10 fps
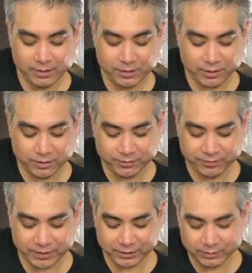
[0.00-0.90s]
third
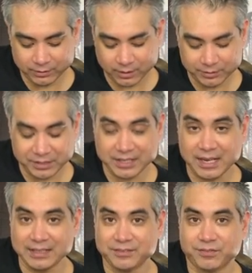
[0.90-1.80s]
finger on the
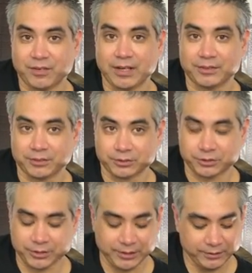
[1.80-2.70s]
9th fret 3rd
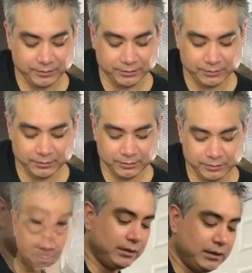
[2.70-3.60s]

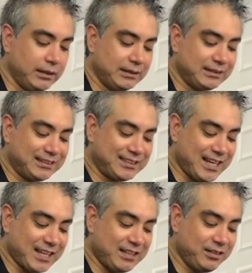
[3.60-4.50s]
string,
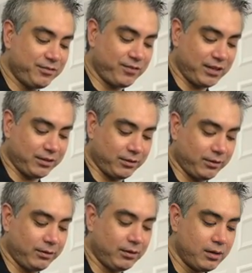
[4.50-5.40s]
second
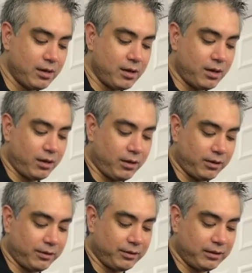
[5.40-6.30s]
finger
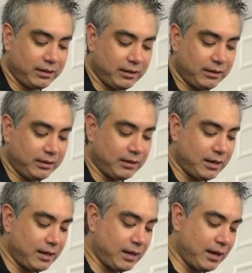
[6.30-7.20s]
on the
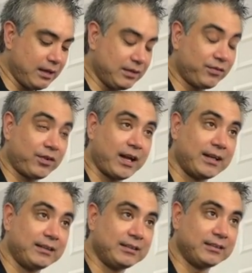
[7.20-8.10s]
8th
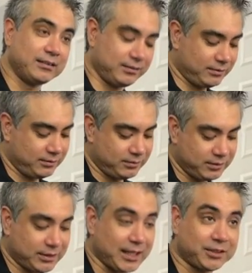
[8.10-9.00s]
fret
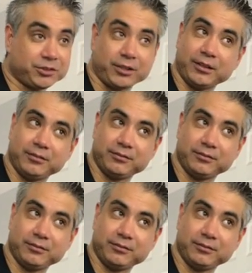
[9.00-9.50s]
2nd string,